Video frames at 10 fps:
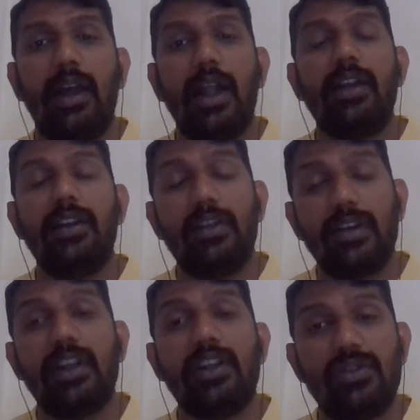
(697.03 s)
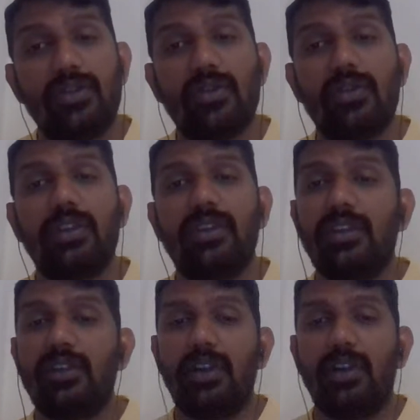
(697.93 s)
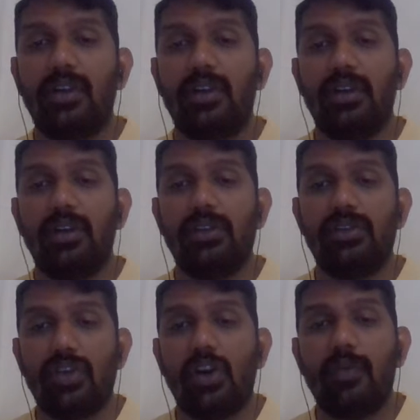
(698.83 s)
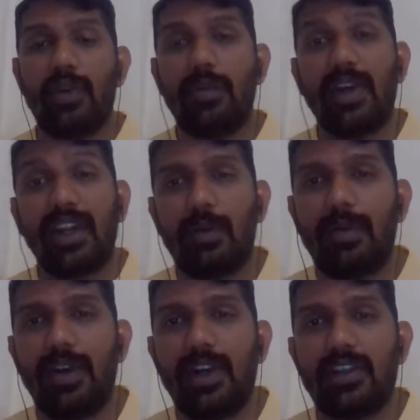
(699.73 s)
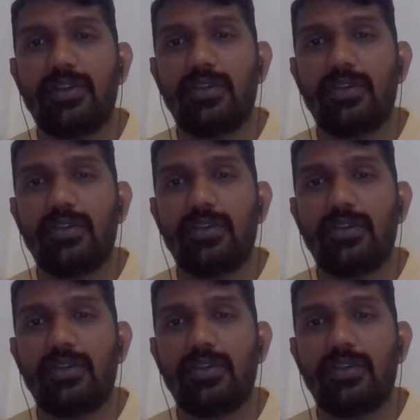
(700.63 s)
and it really showed that shop repair capabilities.